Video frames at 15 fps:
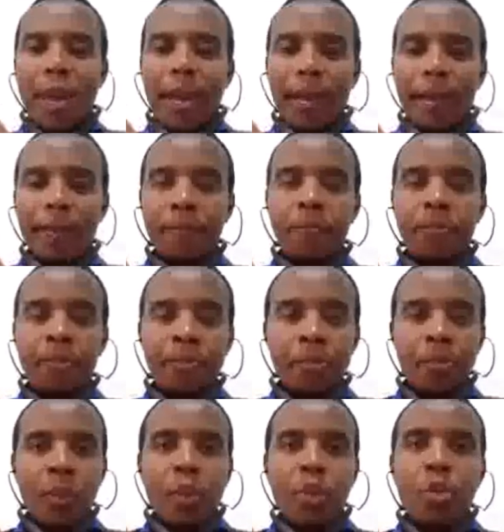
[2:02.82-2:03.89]
bank,
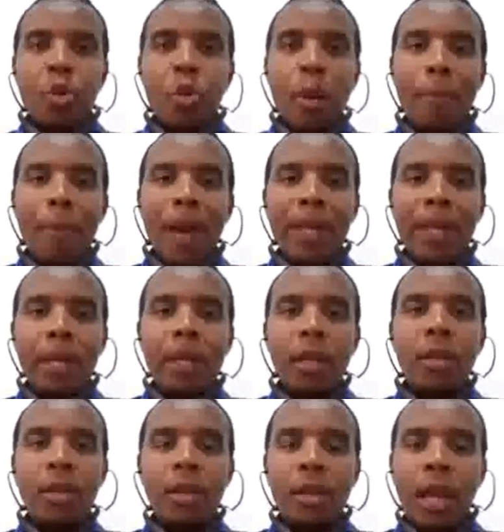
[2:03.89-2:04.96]
you are
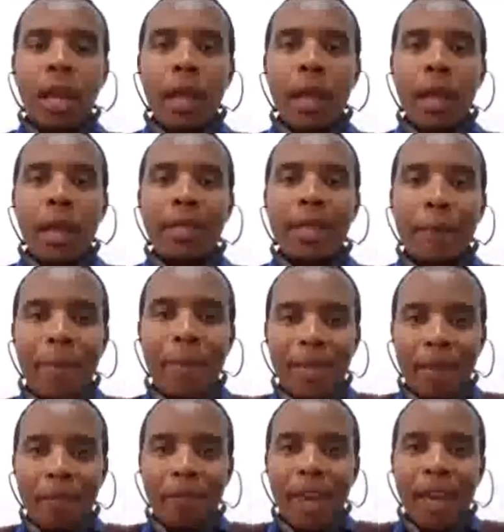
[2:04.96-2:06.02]
buying
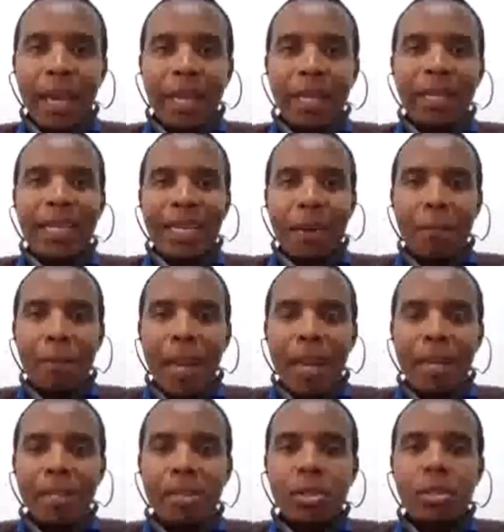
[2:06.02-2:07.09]
the vehicle
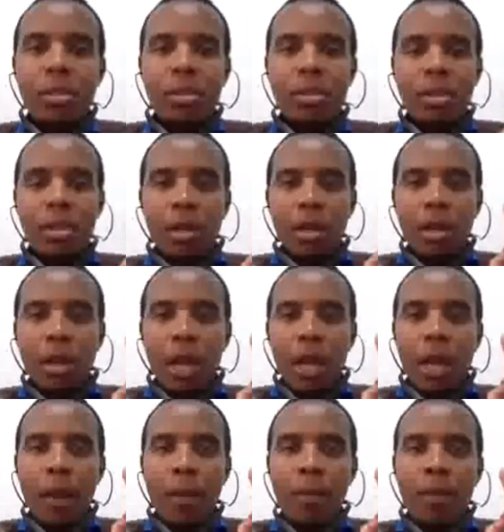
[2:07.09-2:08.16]
remains
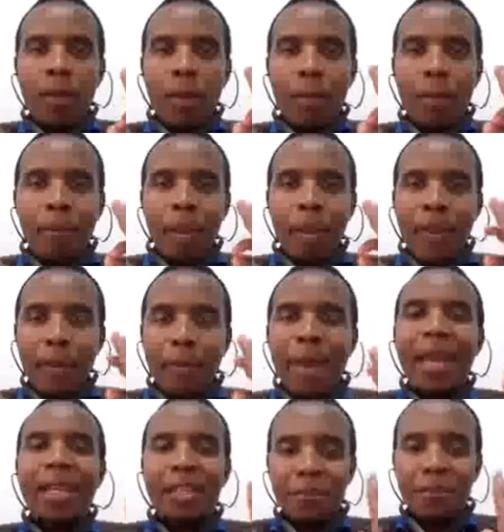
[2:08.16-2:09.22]
the
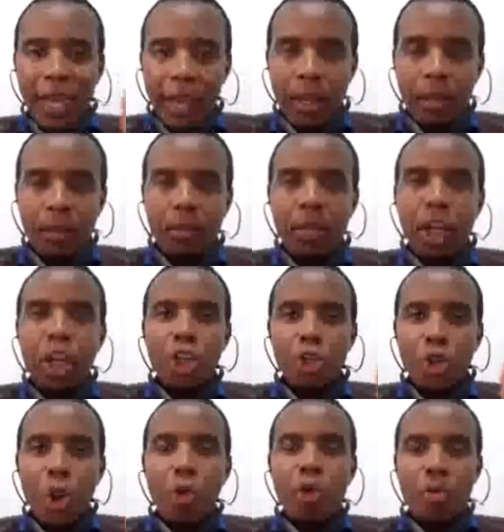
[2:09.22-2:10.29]
bank's vehicle. It
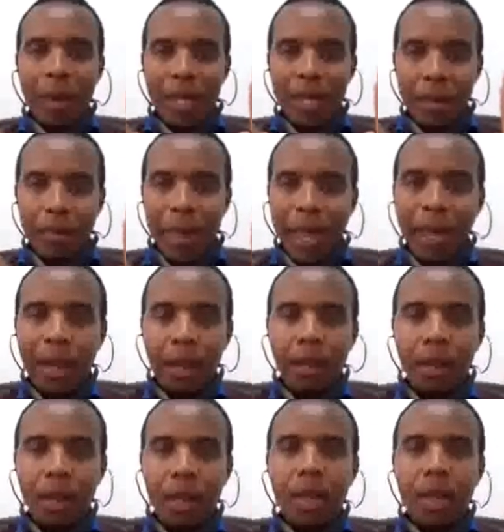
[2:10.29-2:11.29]
is owned by the bank.